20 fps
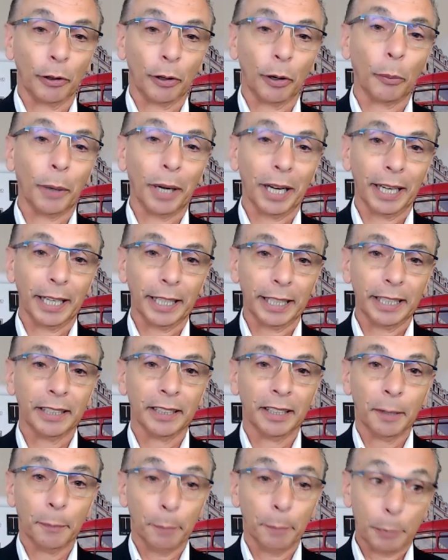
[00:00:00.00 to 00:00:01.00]
along the
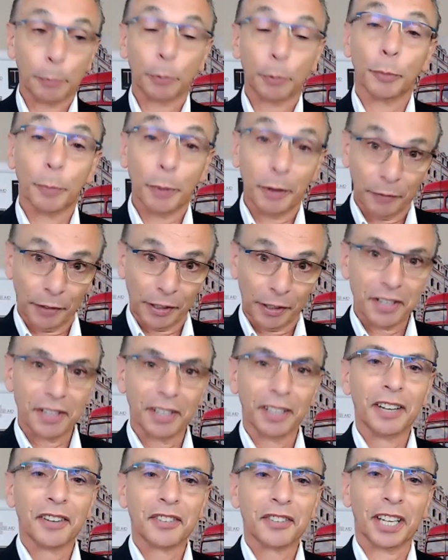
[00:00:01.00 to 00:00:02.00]
way, people who've been very
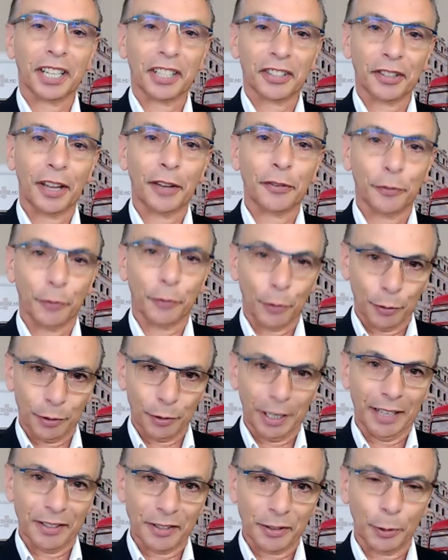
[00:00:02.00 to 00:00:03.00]

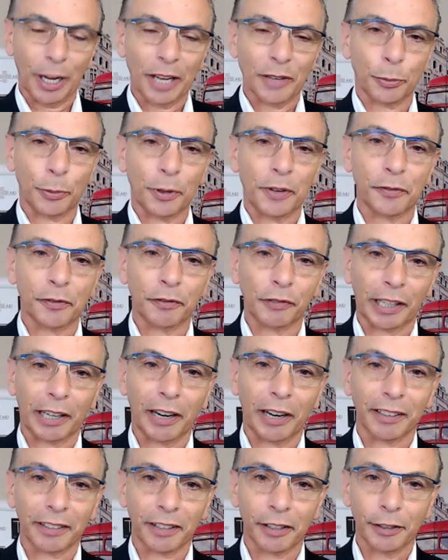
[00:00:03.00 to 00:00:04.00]
successful as we've
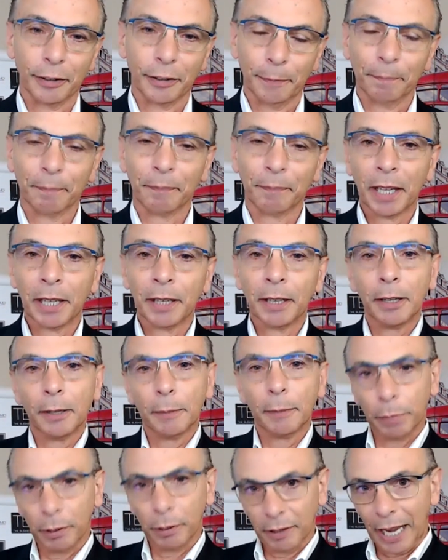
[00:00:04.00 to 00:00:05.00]
regarded them.
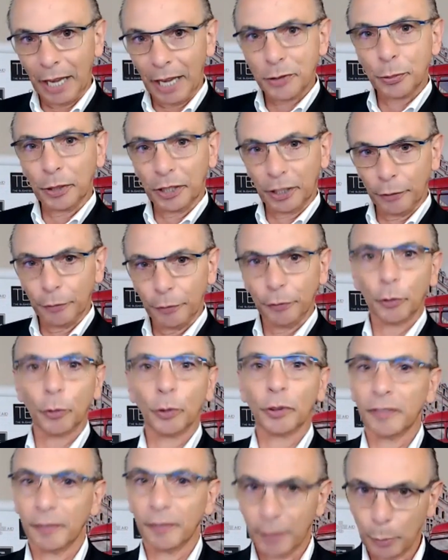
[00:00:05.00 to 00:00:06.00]
But as we go
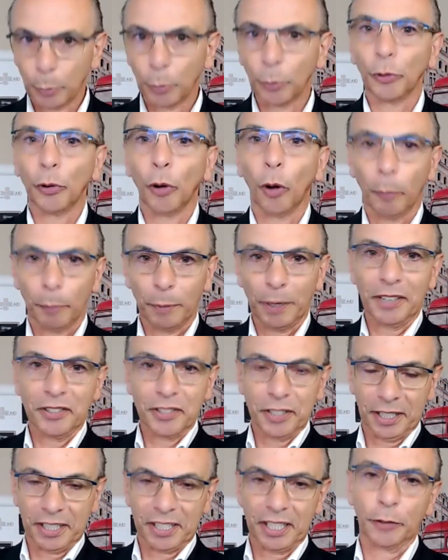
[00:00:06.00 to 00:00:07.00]
forward, they will not be
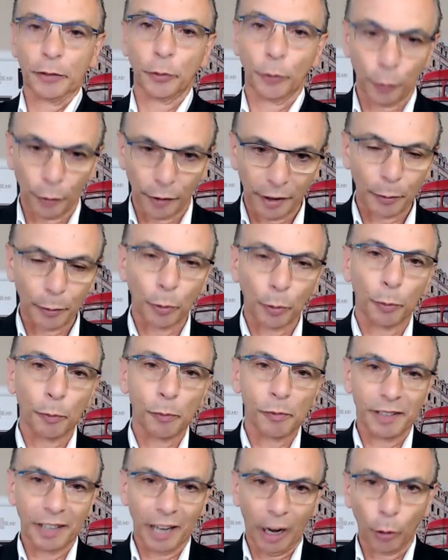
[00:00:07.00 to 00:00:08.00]
successful. They
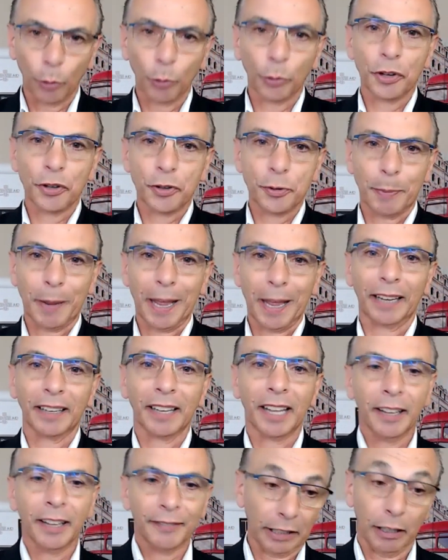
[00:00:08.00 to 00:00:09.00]
will hold us
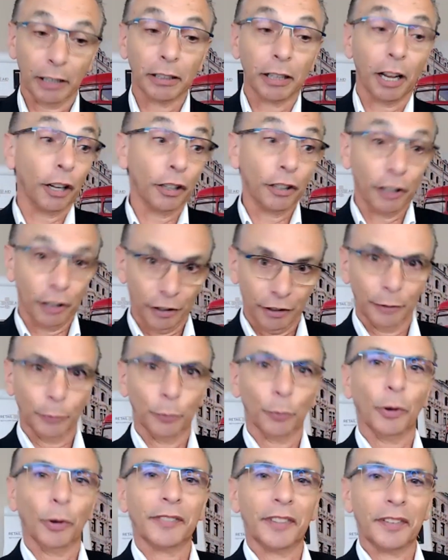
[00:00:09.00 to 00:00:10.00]
back. They can't
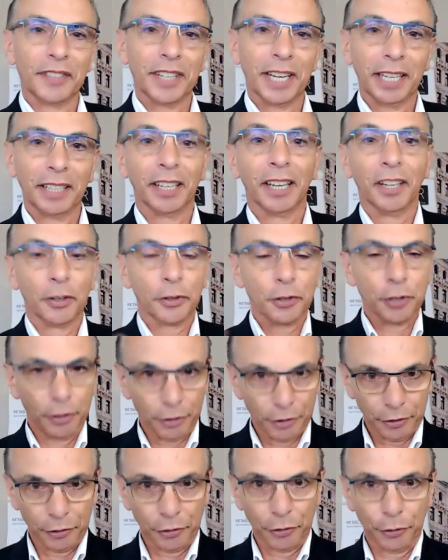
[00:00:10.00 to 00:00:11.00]
unlearn what we did to
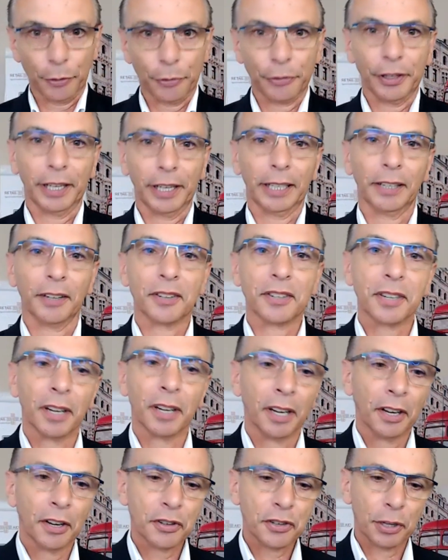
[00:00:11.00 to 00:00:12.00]
learn new things.
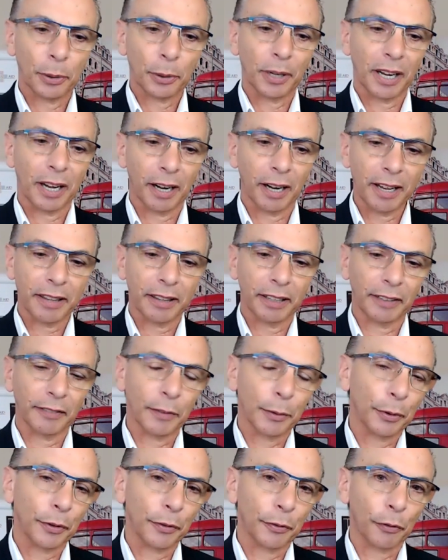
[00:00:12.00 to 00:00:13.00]
So I
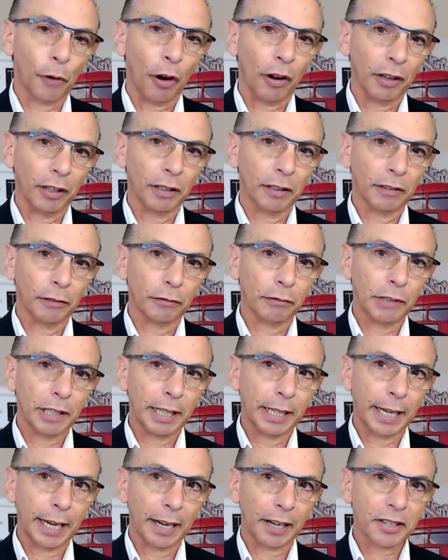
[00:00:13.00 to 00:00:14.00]
think that we've got a
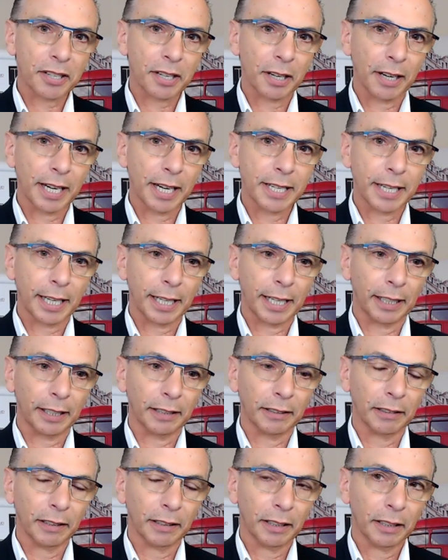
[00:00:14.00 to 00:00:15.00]
really
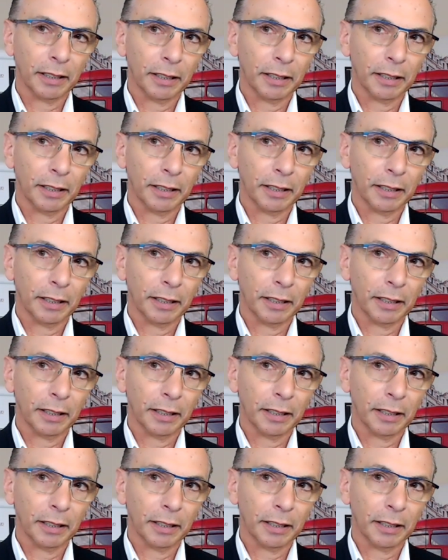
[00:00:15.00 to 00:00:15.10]
exciting